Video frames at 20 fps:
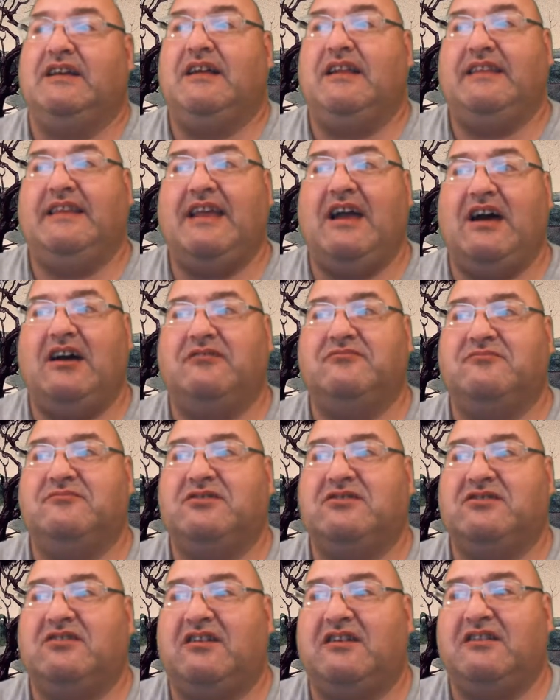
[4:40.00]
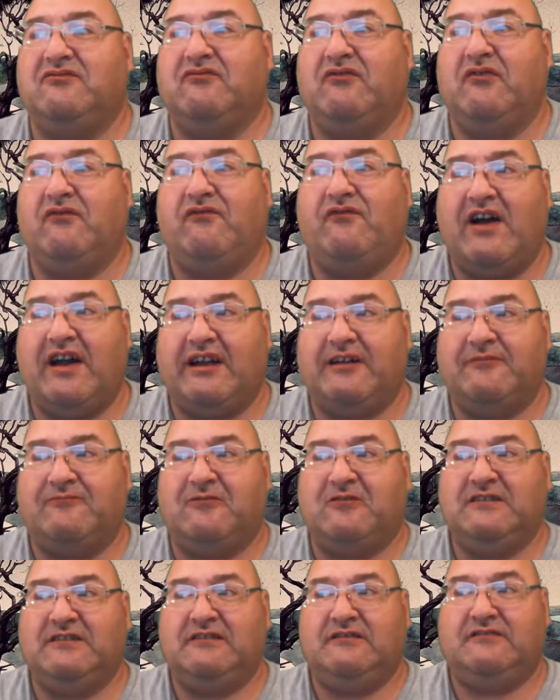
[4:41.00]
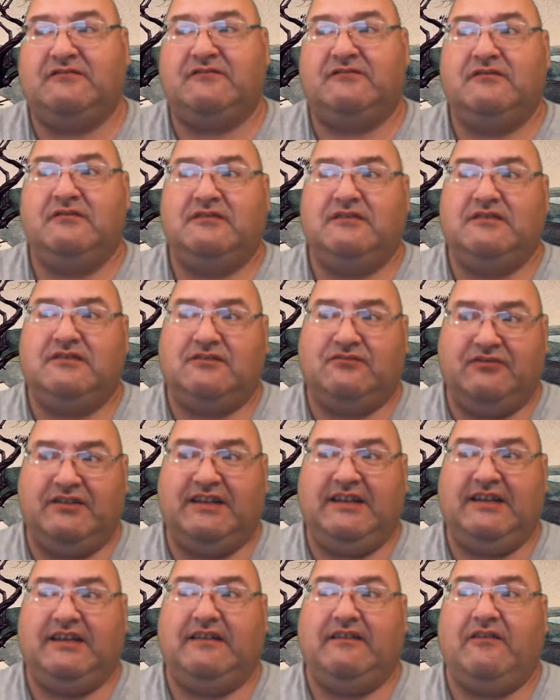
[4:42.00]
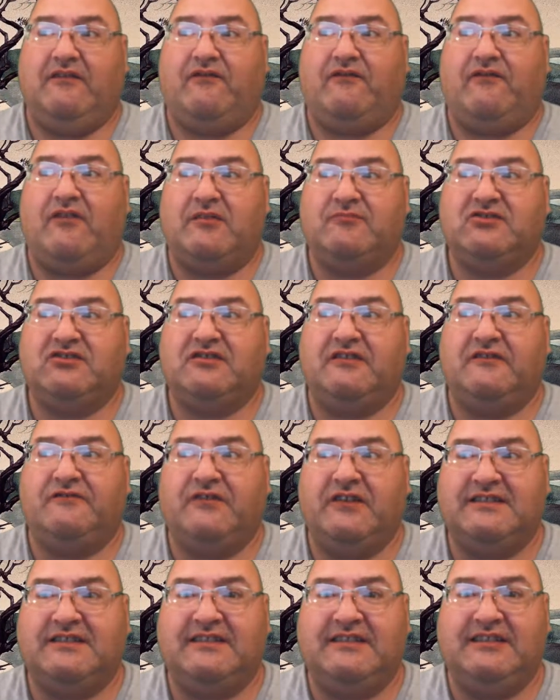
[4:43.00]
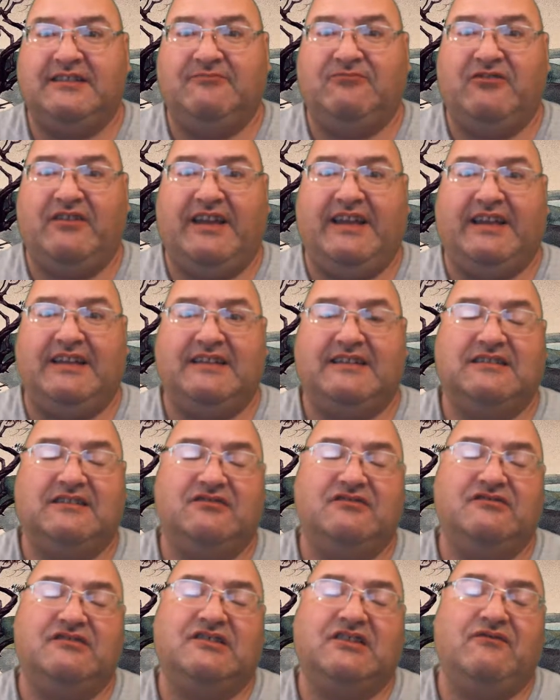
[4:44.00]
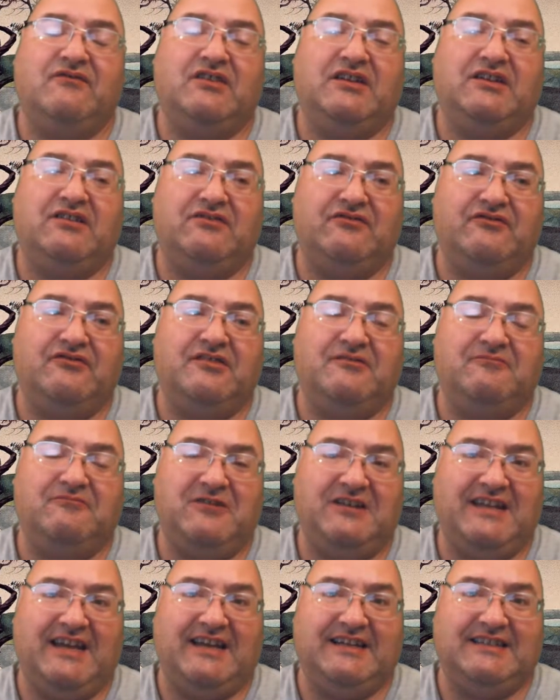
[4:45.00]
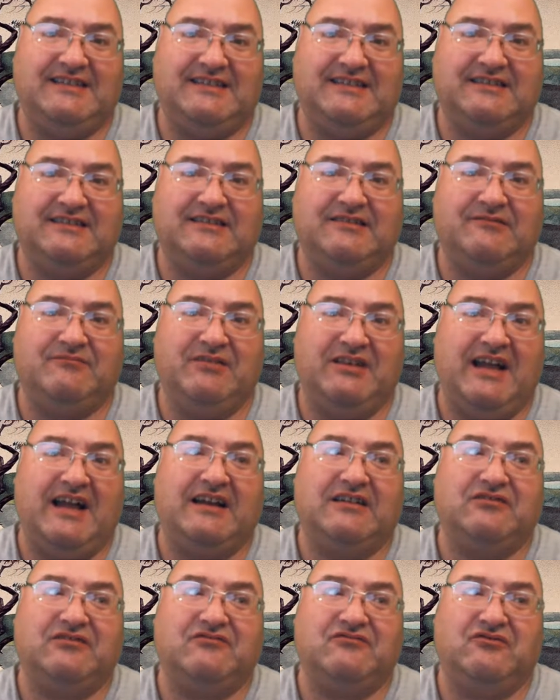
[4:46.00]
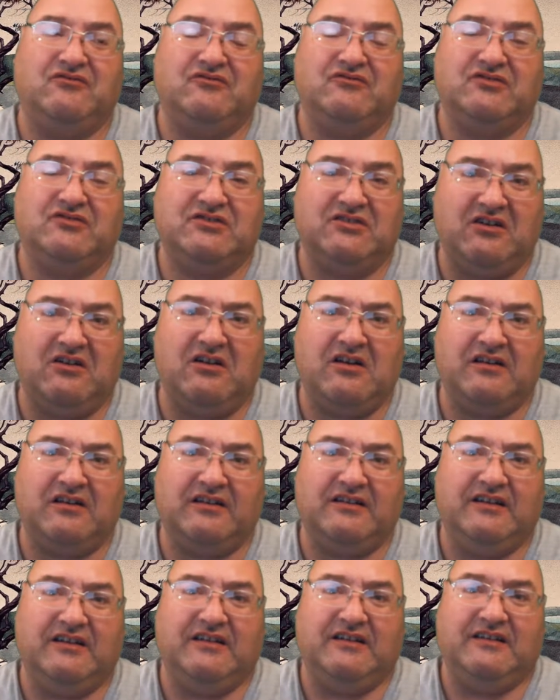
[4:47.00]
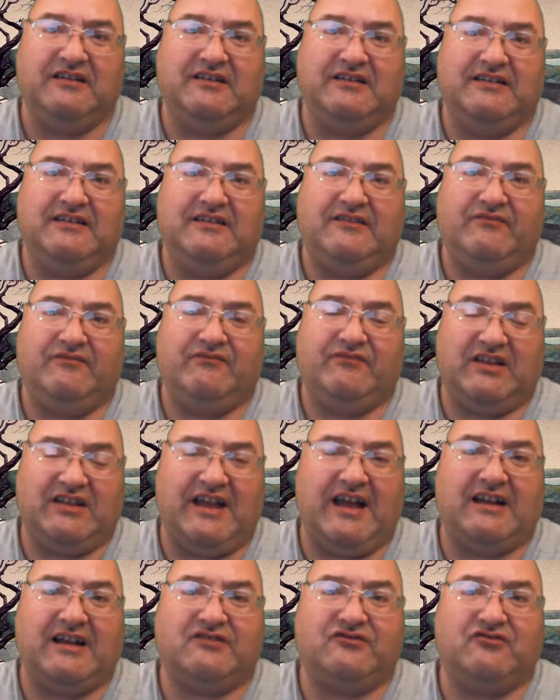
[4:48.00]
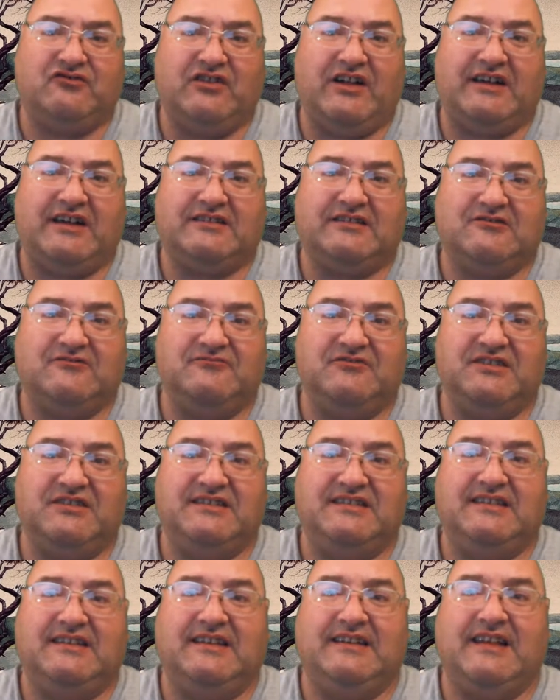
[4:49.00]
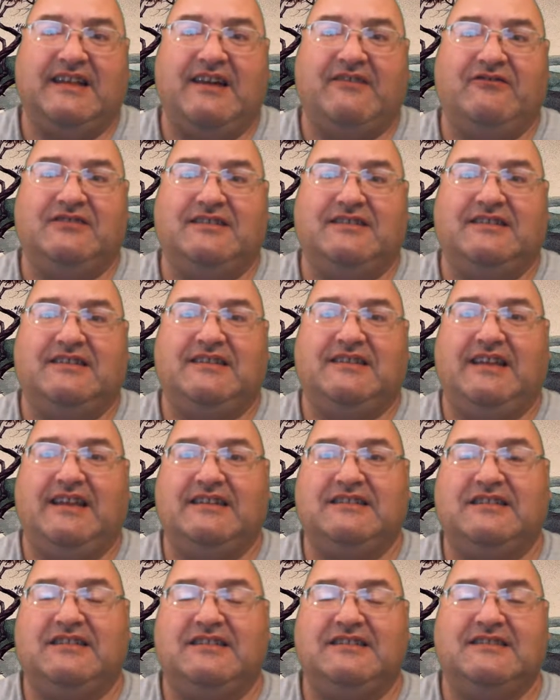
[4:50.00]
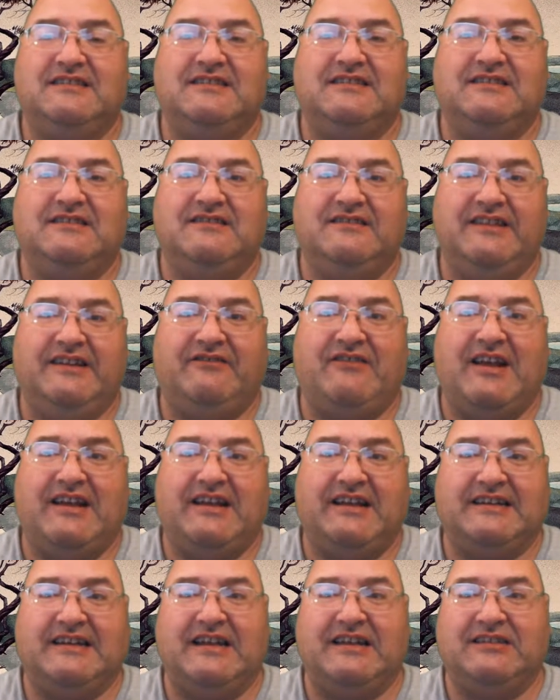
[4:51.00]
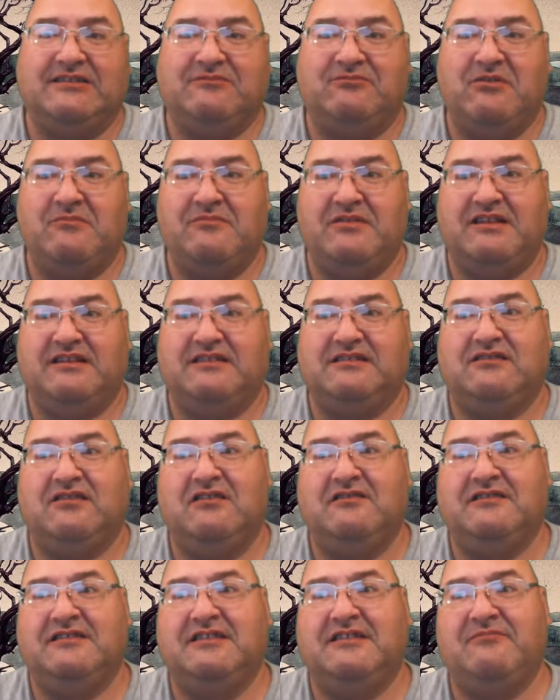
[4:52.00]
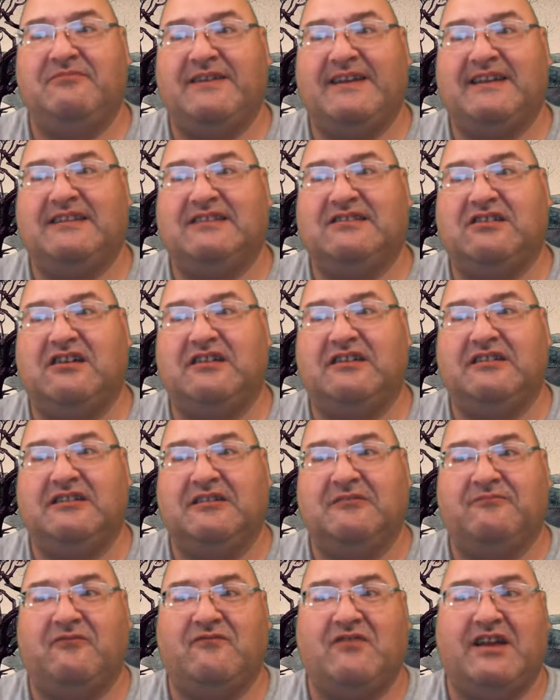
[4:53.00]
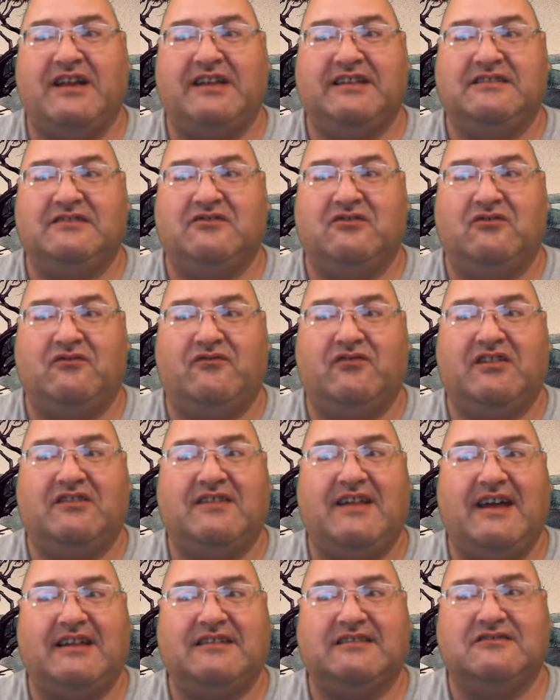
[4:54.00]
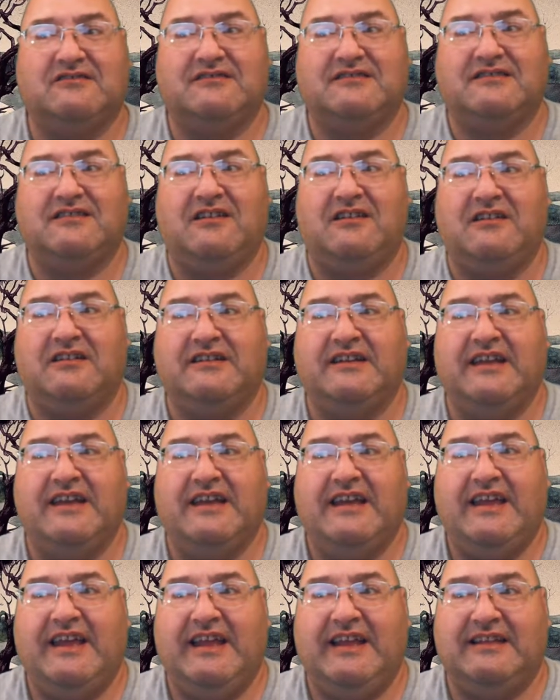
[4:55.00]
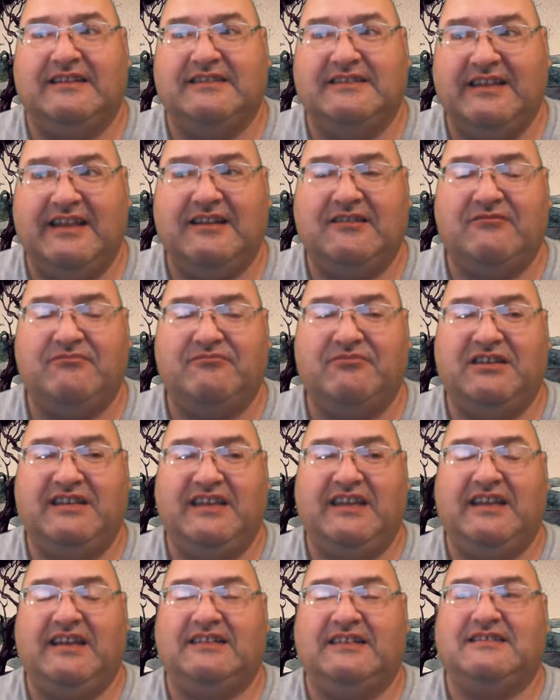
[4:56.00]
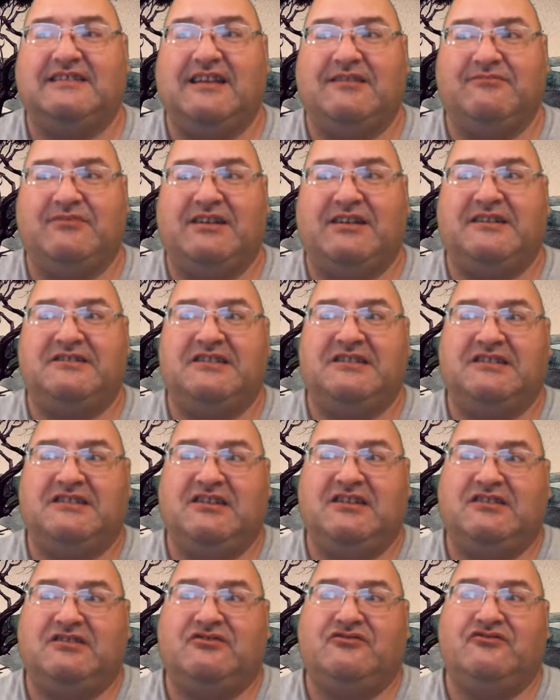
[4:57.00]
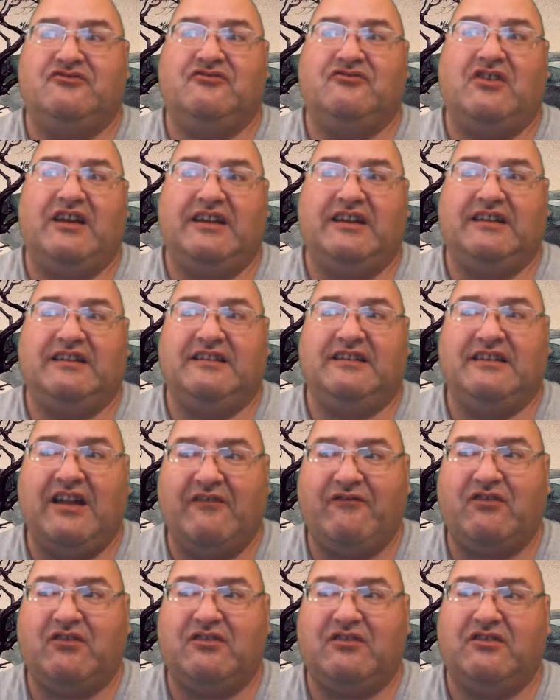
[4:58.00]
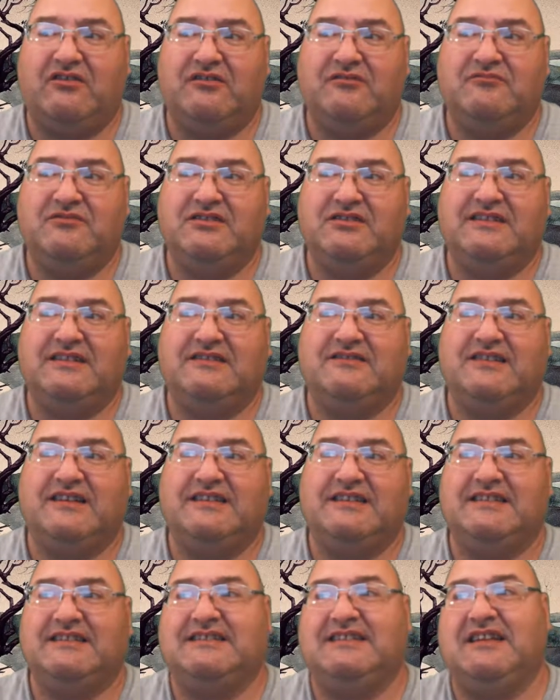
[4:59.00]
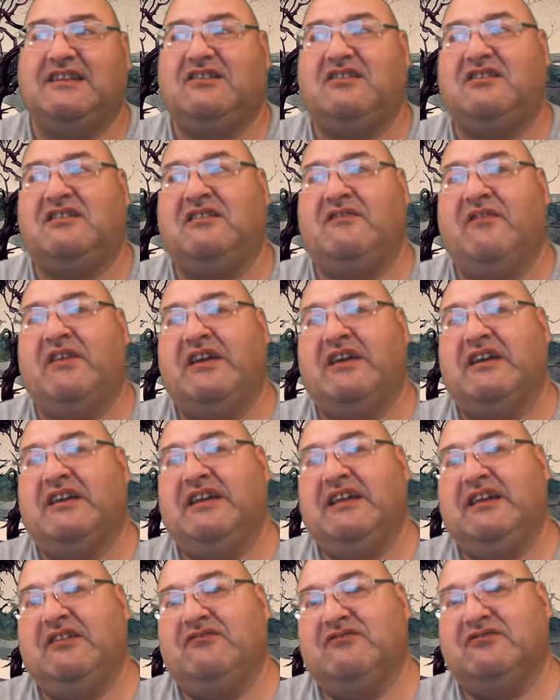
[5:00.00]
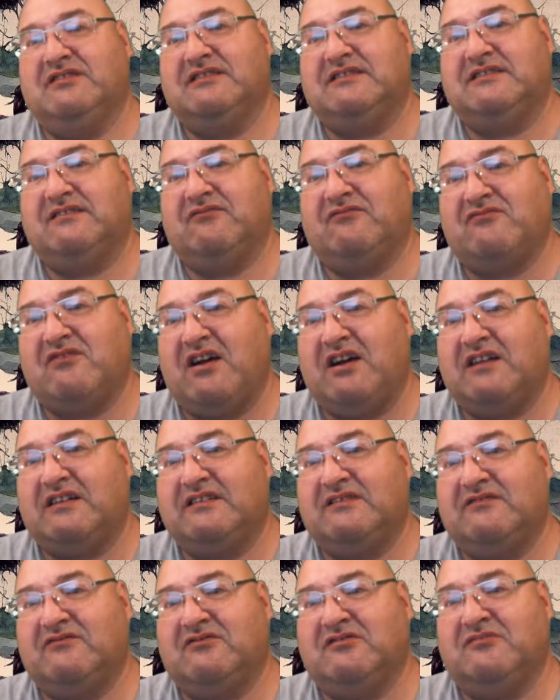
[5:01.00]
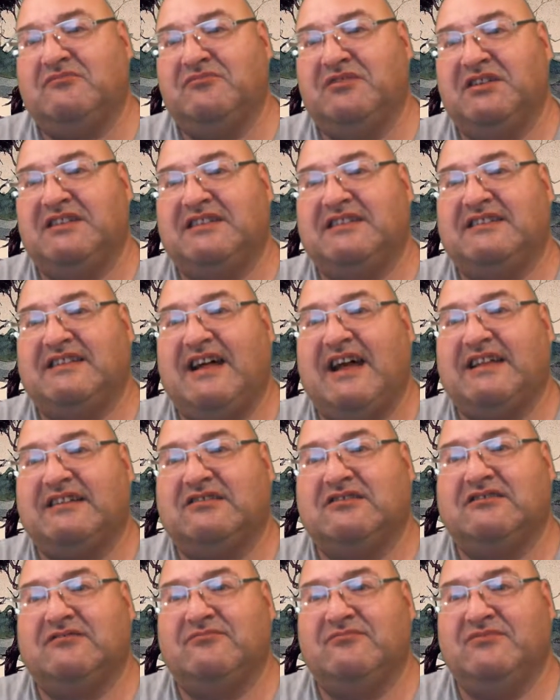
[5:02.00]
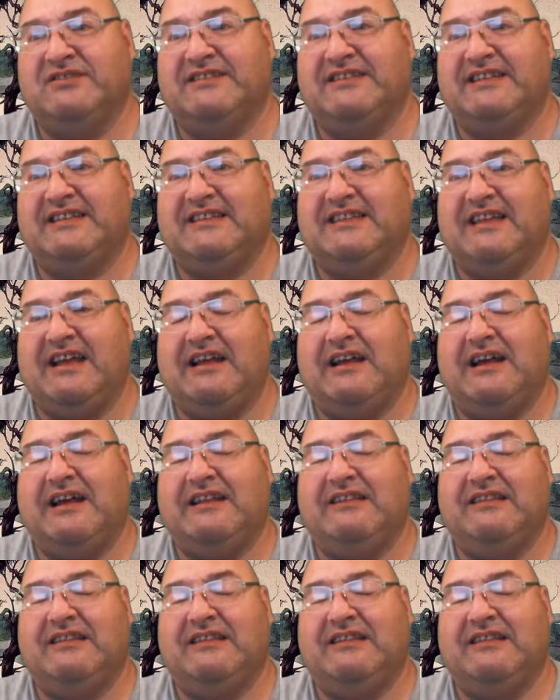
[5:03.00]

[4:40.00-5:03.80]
The album started with Firebird's suite from Stravinsky played exclusively through the PA system, the actual song, the actual classical piece, and that was instantly recognized by me. Slowly, the band started improvising over the classical song and then began Siberian Khatru. I had never heard music like this at all. It was the rock and roll meets classical music that I